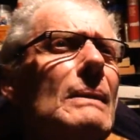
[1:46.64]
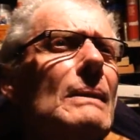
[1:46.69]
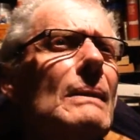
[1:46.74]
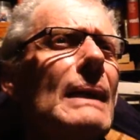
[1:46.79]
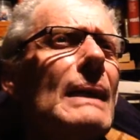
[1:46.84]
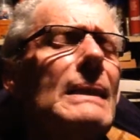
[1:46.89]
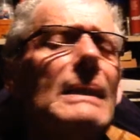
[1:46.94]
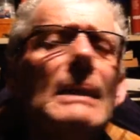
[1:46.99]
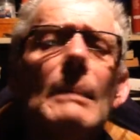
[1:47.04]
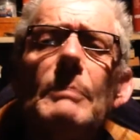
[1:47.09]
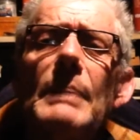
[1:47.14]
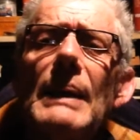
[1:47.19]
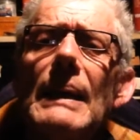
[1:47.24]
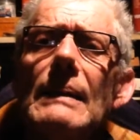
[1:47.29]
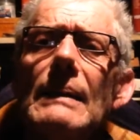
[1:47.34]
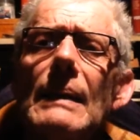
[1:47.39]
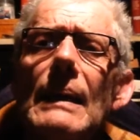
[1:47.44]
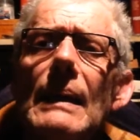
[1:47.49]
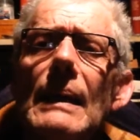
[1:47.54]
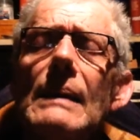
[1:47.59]
ended up
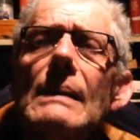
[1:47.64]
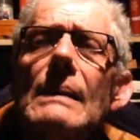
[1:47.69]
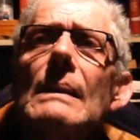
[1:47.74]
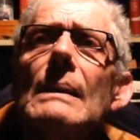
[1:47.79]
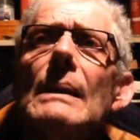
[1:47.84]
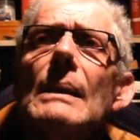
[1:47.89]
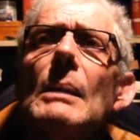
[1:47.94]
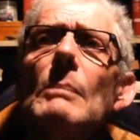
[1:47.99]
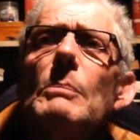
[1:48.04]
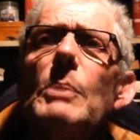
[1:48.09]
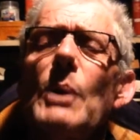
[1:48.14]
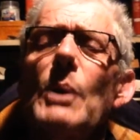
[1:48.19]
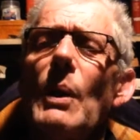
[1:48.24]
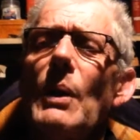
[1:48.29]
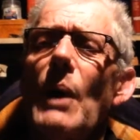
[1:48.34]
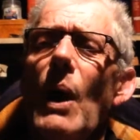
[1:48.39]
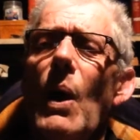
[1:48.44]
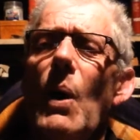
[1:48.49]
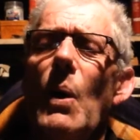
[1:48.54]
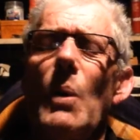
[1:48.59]
being put on
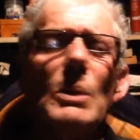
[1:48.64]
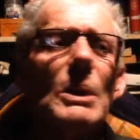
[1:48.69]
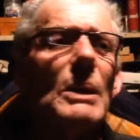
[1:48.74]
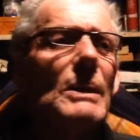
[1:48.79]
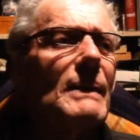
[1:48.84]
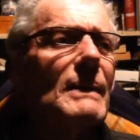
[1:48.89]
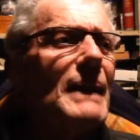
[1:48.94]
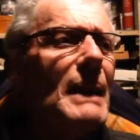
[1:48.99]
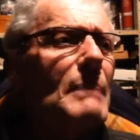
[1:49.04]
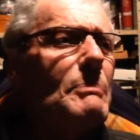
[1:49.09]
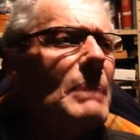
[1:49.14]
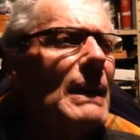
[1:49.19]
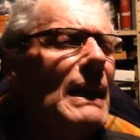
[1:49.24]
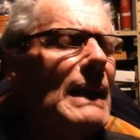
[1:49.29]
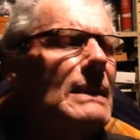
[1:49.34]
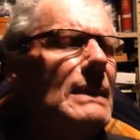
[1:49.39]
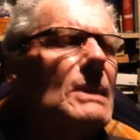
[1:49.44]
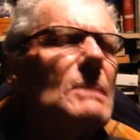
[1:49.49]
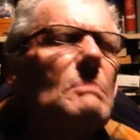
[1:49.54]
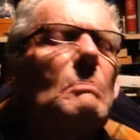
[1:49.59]
hold, you know, and they
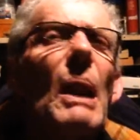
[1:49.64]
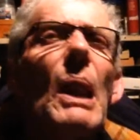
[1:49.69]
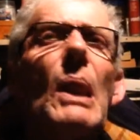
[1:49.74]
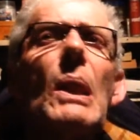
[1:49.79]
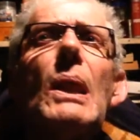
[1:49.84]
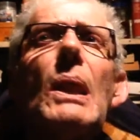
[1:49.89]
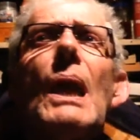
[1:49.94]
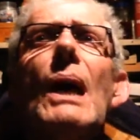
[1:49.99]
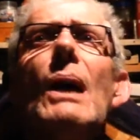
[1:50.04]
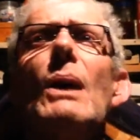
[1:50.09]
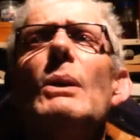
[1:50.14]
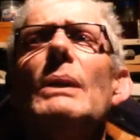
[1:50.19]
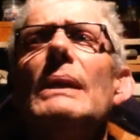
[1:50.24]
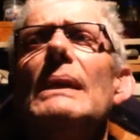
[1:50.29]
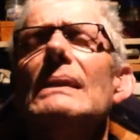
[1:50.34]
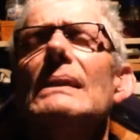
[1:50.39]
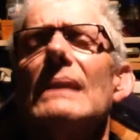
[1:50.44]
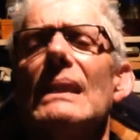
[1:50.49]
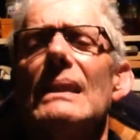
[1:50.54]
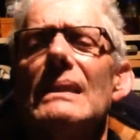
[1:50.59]
played this
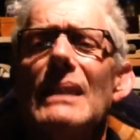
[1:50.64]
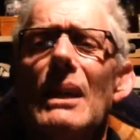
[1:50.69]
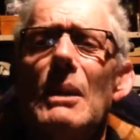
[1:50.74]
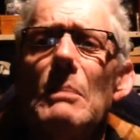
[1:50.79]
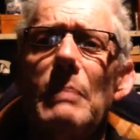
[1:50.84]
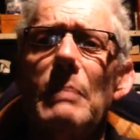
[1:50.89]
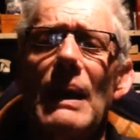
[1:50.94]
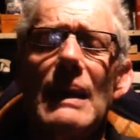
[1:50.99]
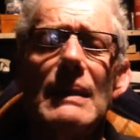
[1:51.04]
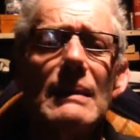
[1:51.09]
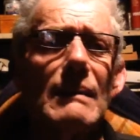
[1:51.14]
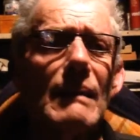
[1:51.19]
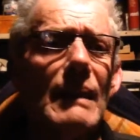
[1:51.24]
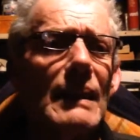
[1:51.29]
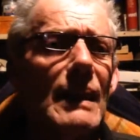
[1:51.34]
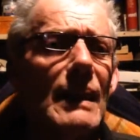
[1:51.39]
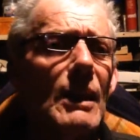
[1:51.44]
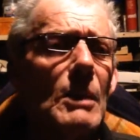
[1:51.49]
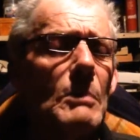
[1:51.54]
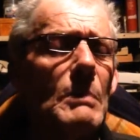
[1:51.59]
melodious, there's no place like
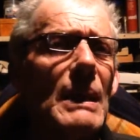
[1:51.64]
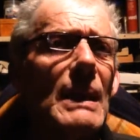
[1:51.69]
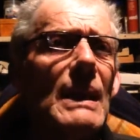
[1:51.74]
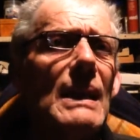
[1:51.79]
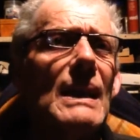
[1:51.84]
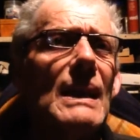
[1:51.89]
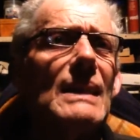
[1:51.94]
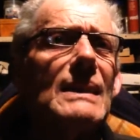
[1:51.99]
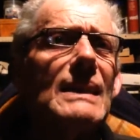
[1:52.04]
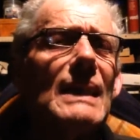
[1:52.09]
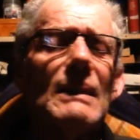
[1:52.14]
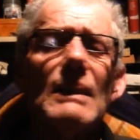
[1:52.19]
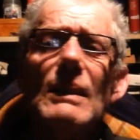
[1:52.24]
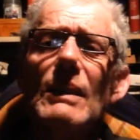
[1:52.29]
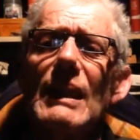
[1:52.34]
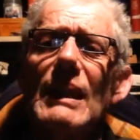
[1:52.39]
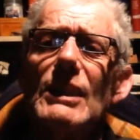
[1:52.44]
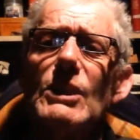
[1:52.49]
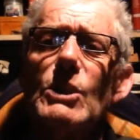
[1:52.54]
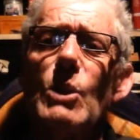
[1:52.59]
home. It sounded
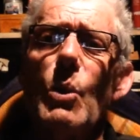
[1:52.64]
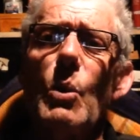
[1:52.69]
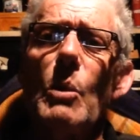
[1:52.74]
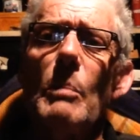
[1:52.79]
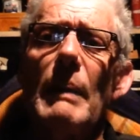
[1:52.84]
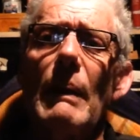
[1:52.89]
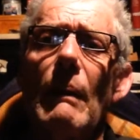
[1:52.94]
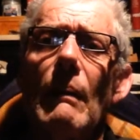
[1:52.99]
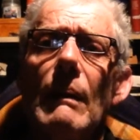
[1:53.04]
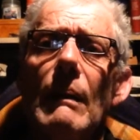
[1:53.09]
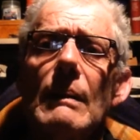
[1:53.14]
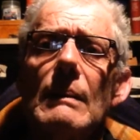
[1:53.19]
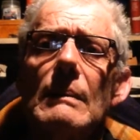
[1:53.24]
like a doorbell.